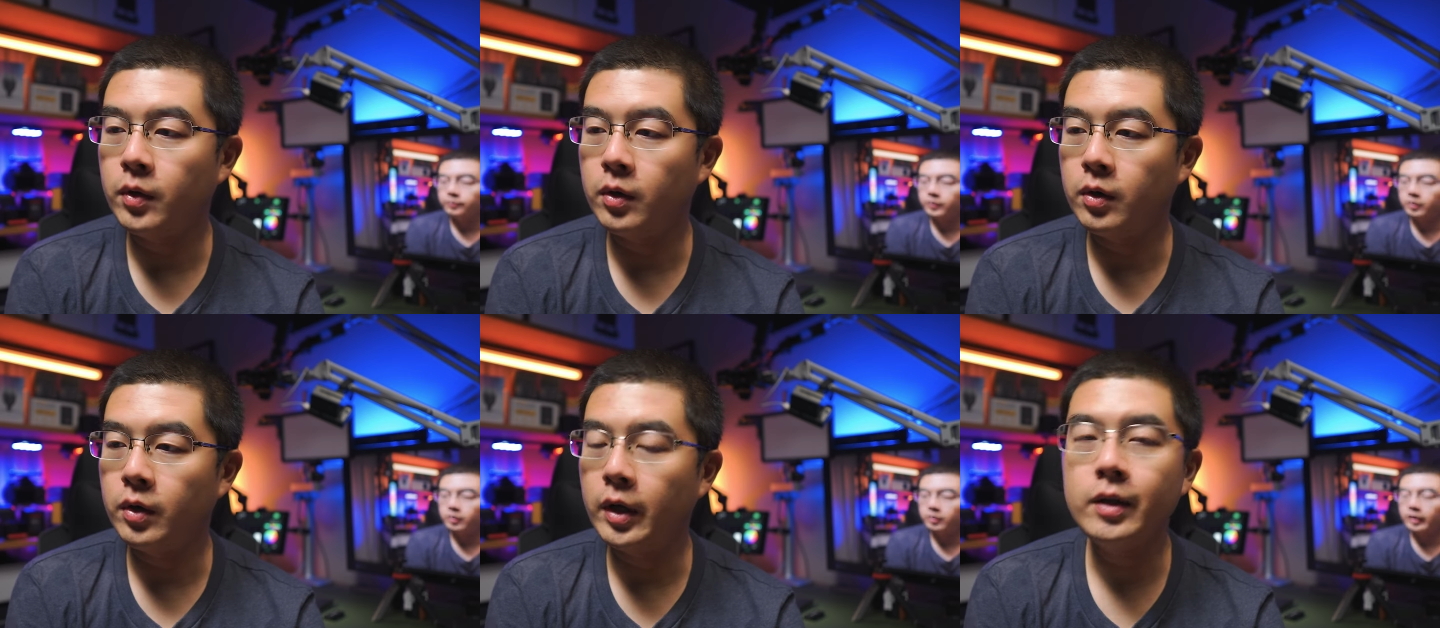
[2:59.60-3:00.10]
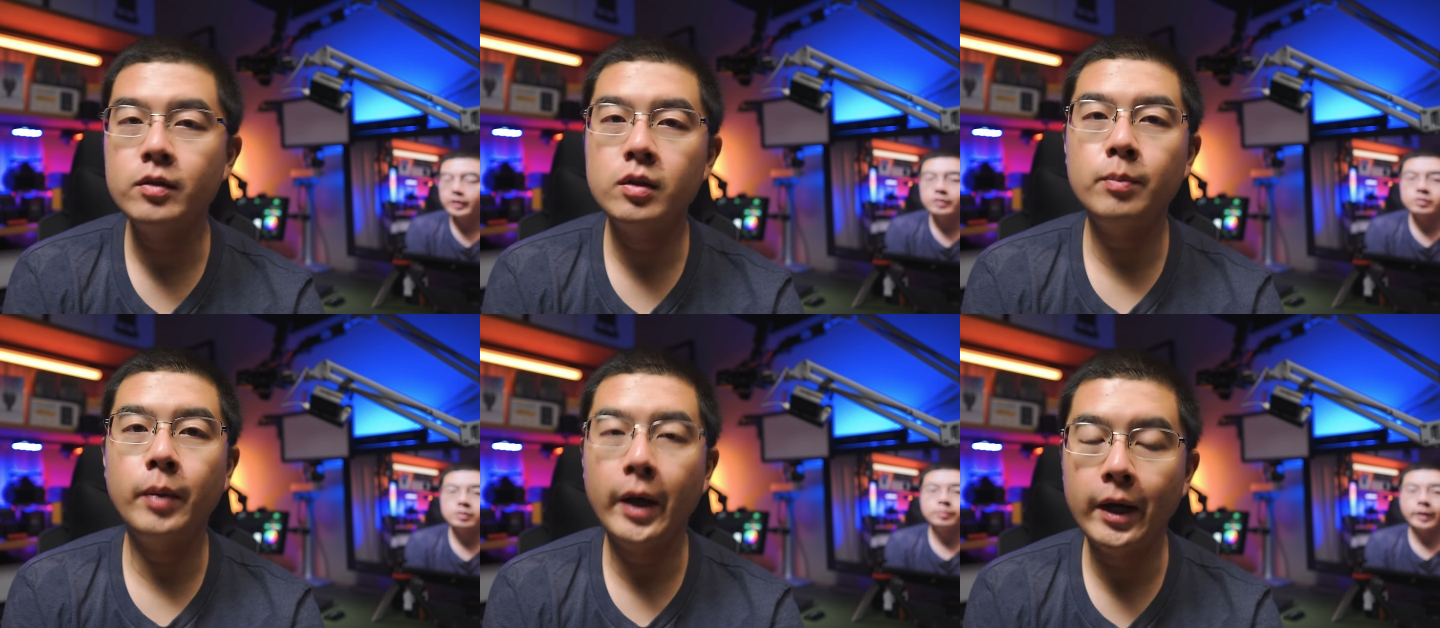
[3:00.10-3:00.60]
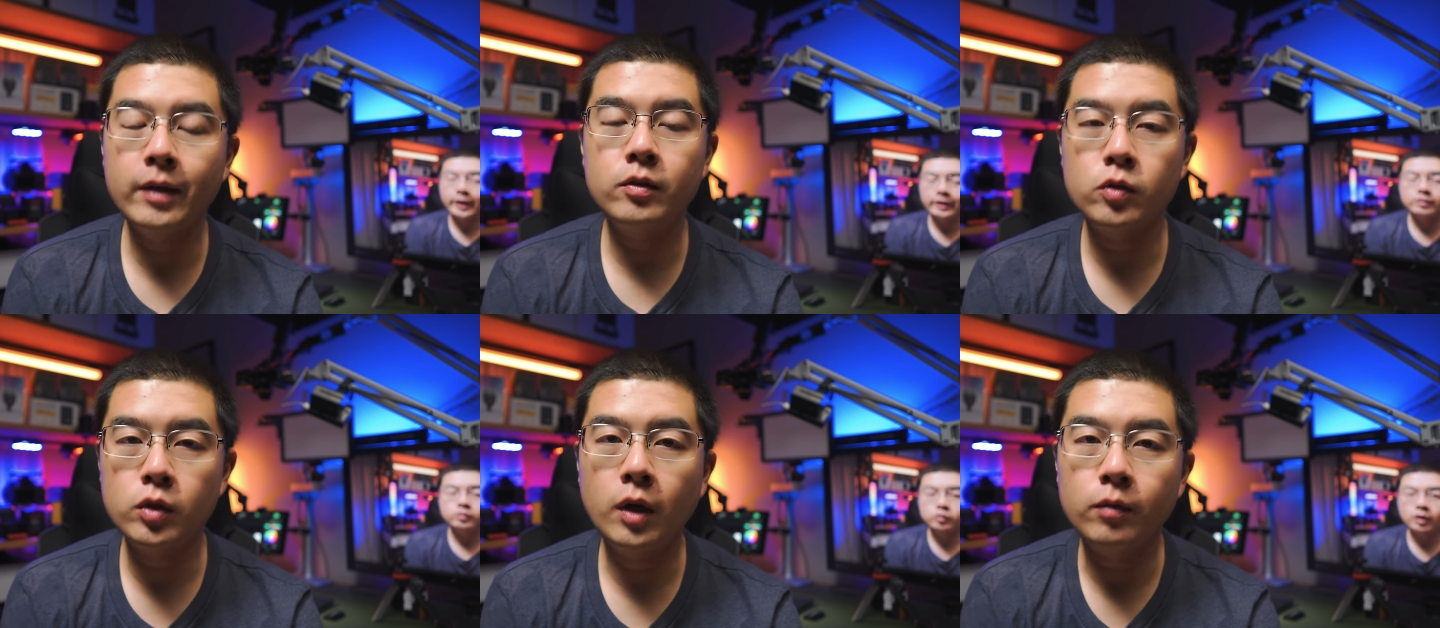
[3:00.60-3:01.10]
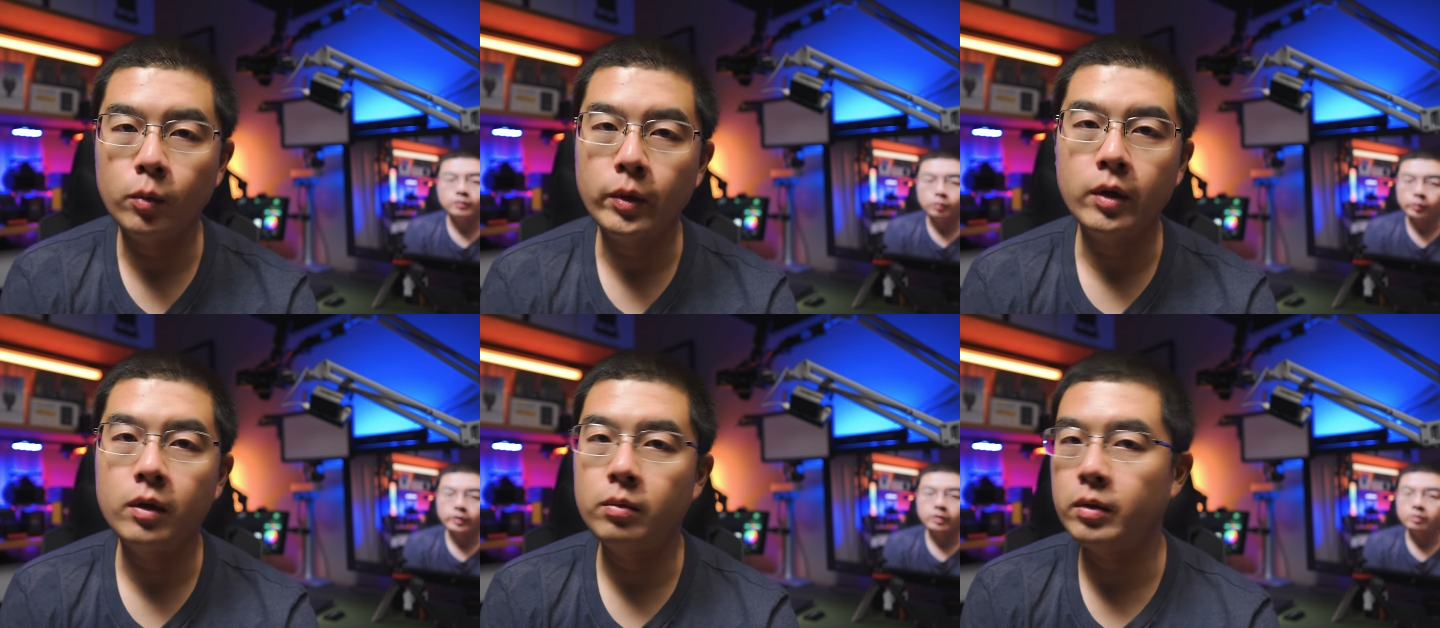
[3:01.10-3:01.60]
Speaker 1: It is a paid
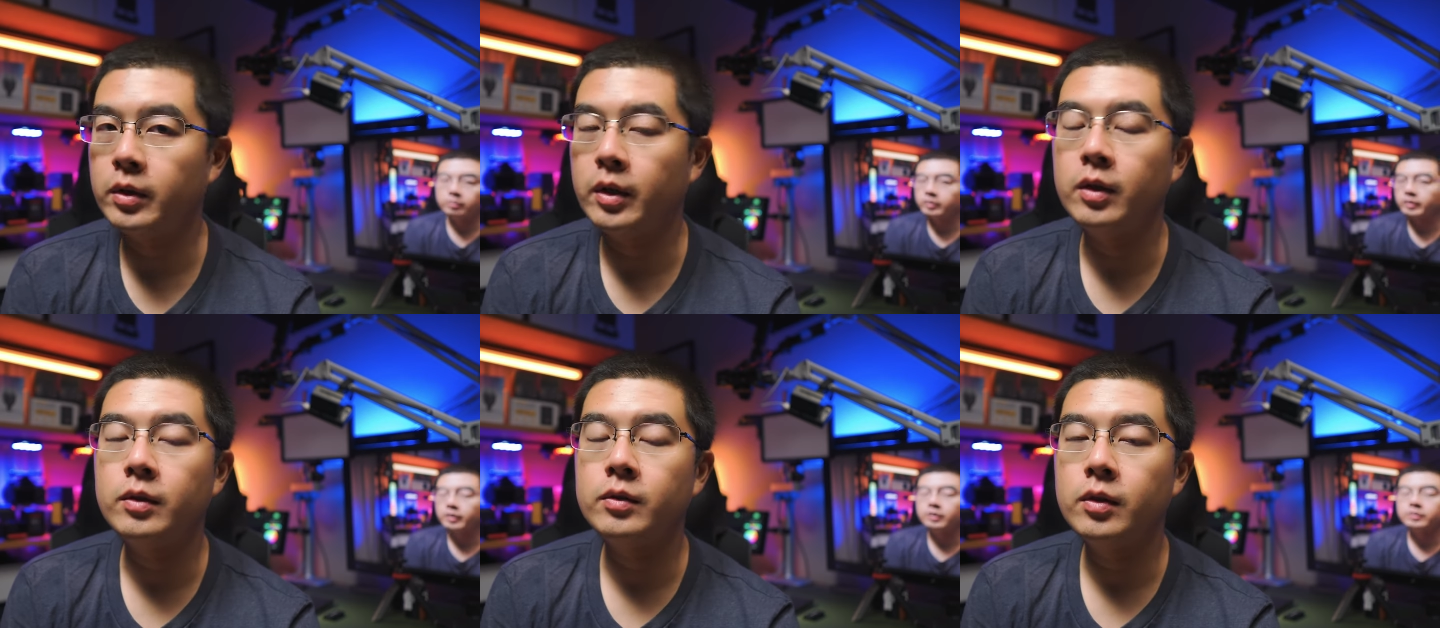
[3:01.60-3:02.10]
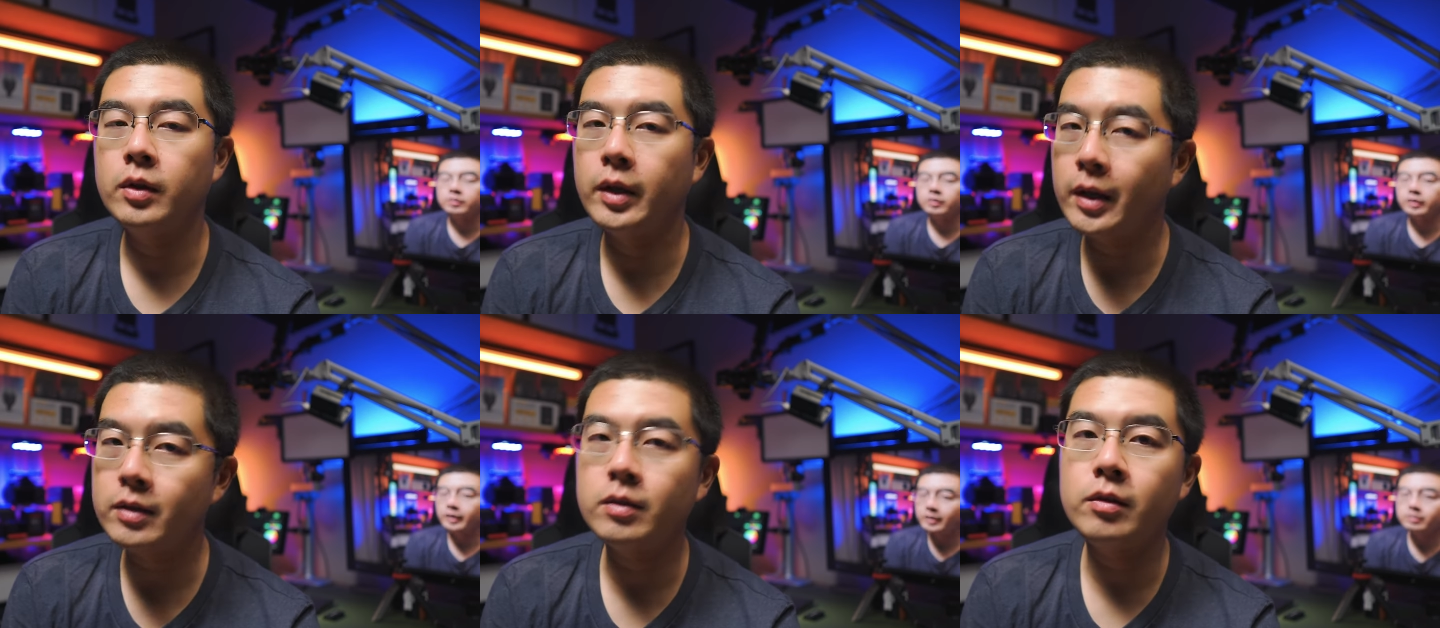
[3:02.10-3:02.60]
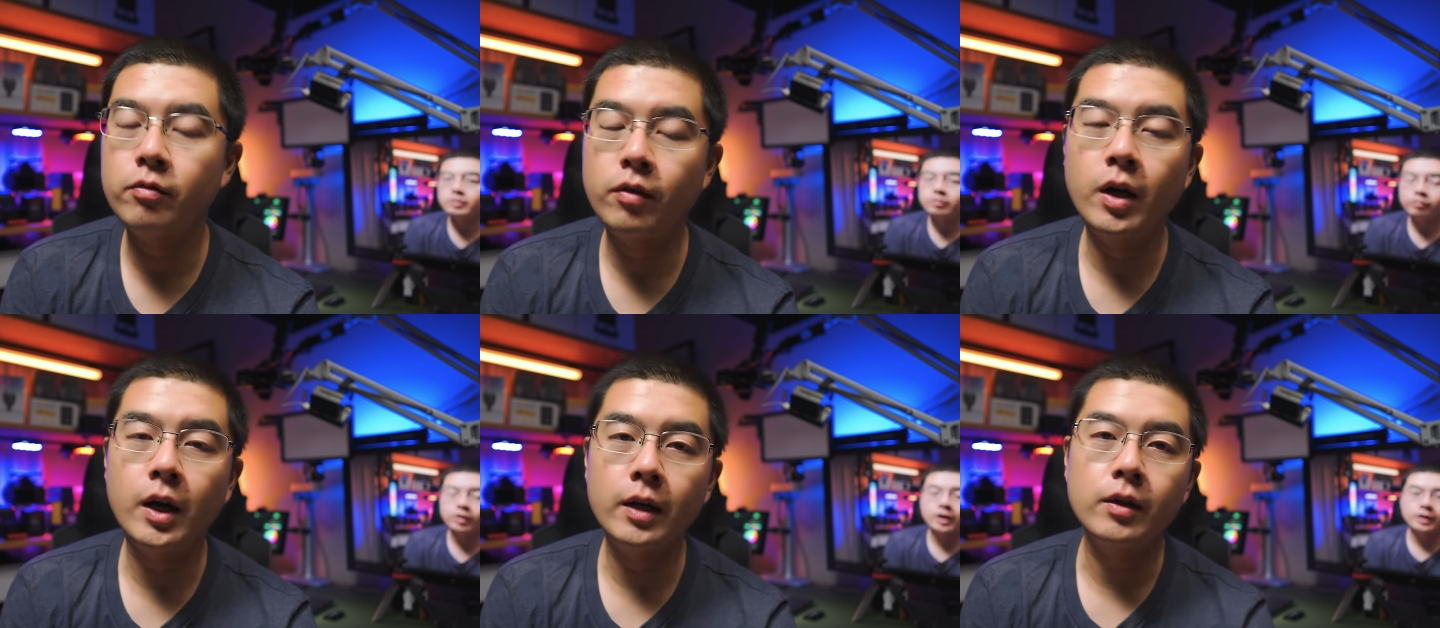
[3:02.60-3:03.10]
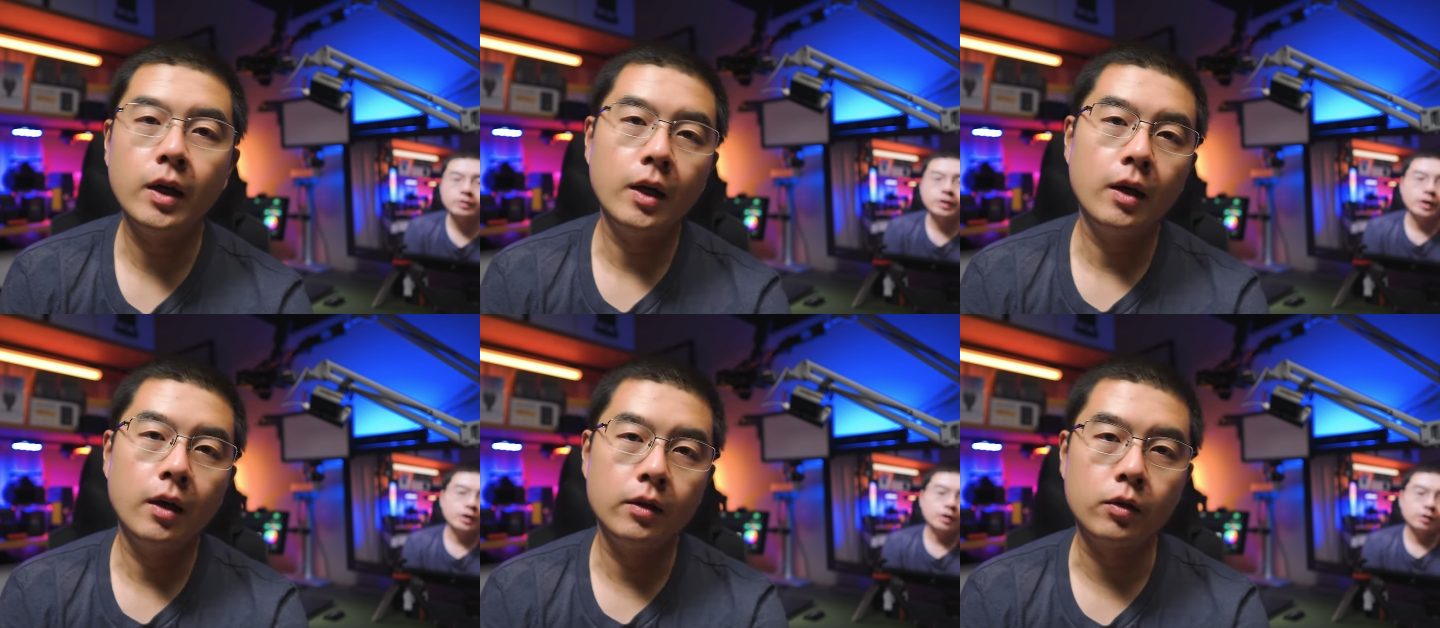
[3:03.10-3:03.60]
software we can easily find
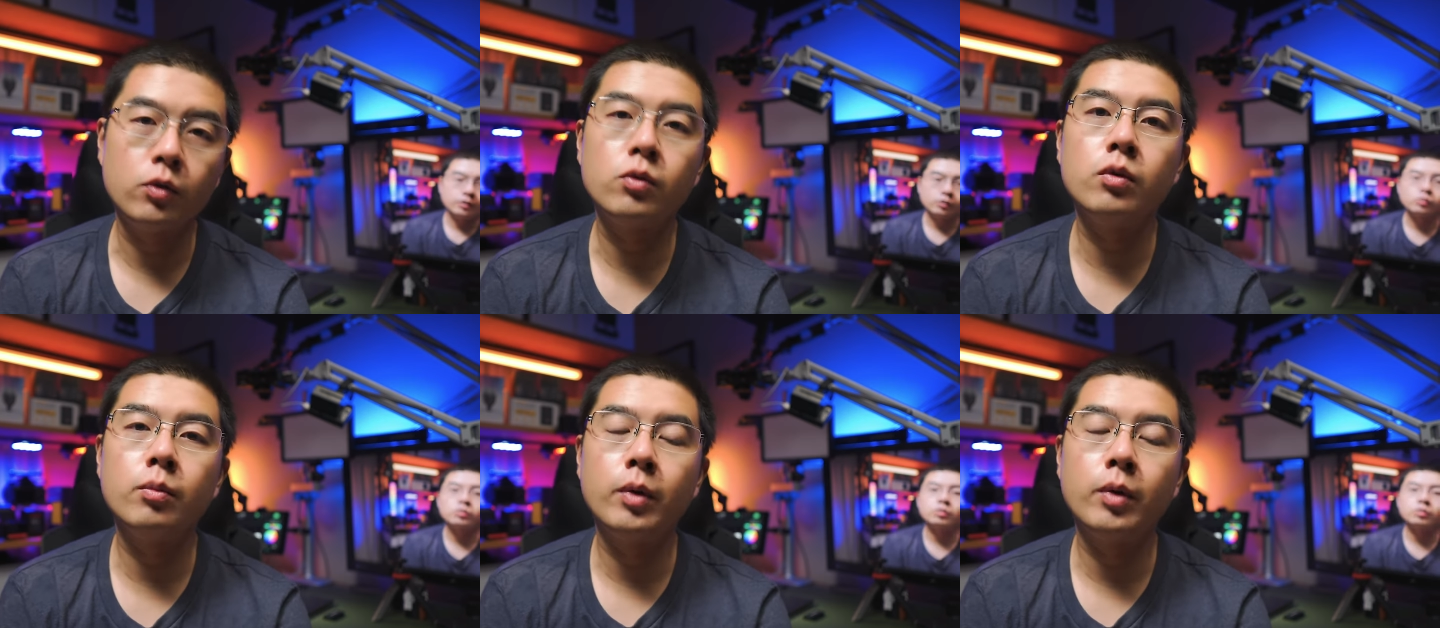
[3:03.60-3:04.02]
on the Google